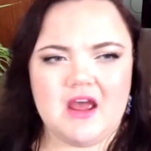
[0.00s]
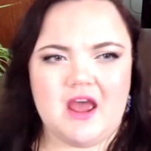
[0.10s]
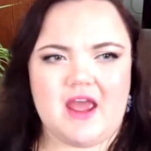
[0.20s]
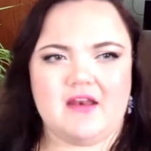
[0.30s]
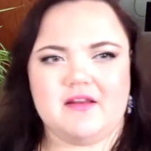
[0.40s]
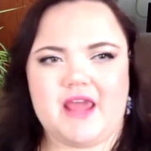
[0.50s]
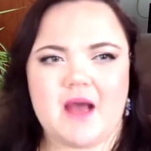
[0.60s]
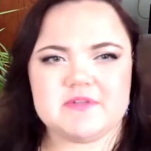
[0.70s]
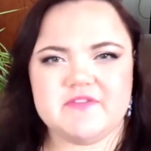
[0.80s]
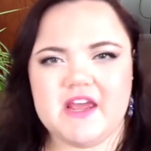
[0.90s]
and
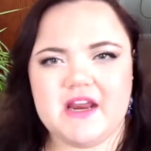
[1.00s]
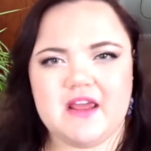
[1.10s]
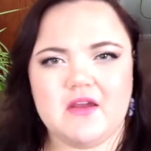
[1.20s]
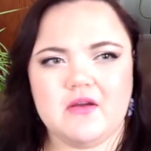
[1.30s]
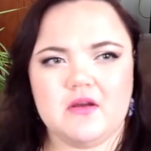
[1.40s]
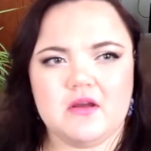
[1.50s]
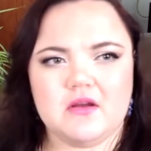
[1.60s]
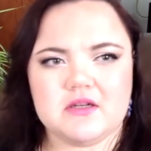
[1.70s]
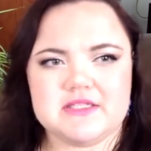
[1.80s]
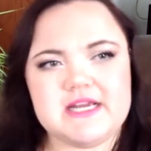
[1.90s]
captivating
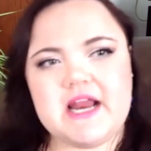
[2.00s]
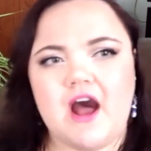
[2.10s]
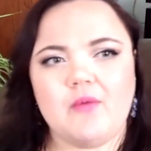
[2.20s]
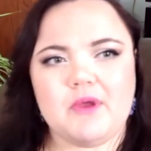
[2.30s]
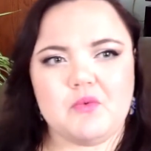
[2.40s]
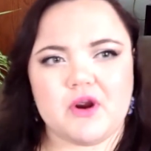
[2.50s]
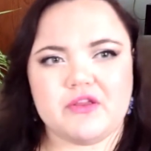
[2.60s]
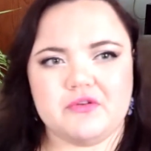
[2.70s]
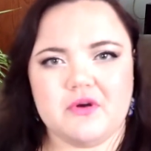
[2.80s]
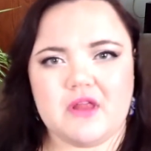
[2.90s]
did help me work
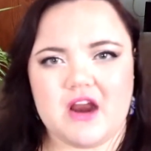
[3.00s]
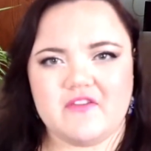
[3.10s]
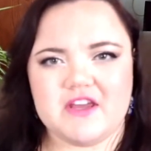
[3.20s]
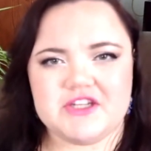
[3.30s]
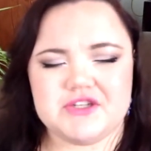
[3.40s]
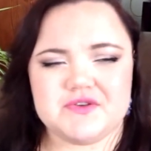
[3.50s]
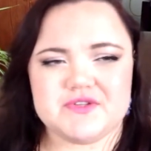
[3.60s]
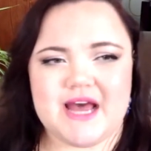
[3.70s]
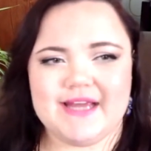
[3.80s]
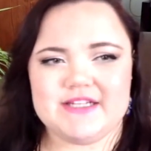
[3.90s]
through a lot of issues.
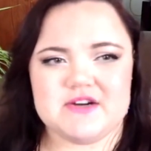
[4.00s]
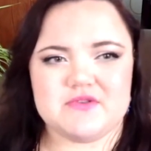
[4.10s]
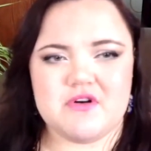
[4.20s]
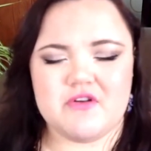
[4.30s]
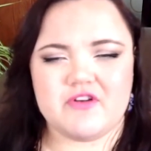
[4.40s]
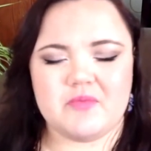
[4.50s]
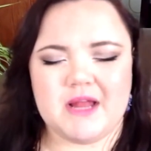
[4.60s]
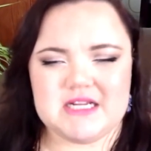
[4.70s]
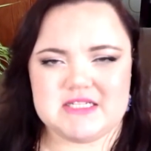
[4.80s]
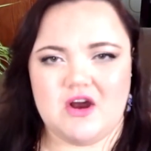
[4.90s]
I don't know if it
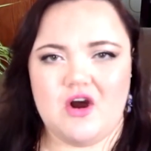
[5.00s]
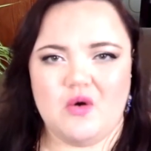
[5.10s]
applies to all